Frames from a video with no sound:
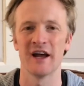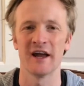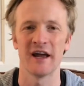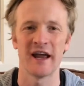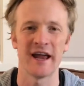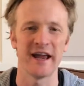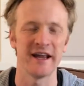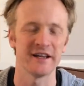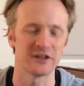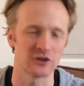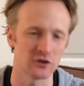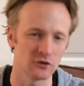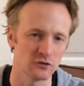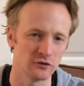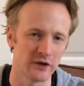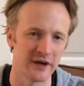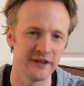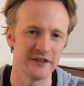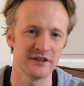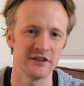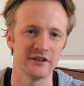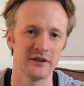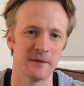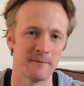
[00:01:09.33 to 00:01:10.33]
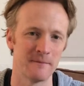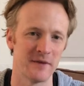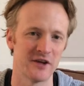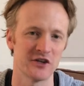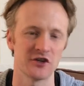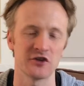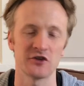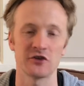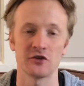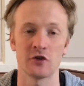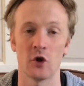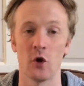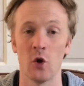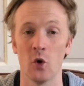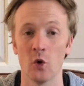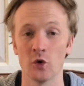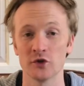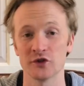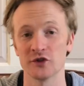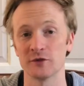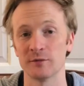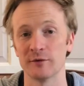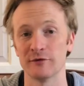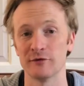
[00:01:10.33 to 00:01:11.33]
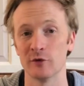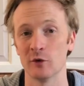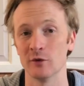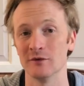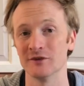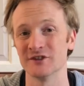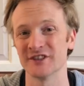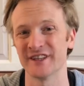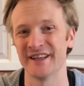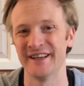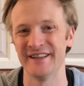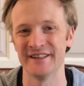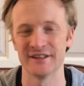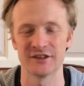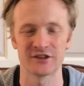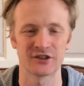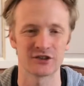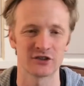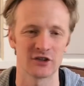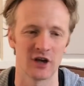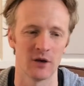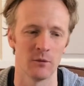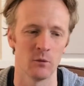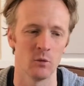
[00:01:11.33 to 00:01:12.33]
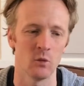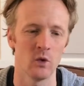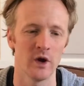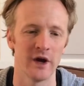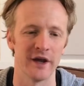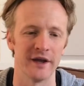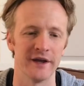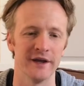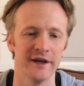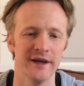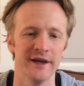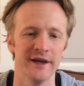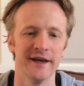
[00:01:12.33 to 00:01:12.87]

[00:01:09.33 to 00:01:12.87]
It's a rating that measures the horse's performance in some way.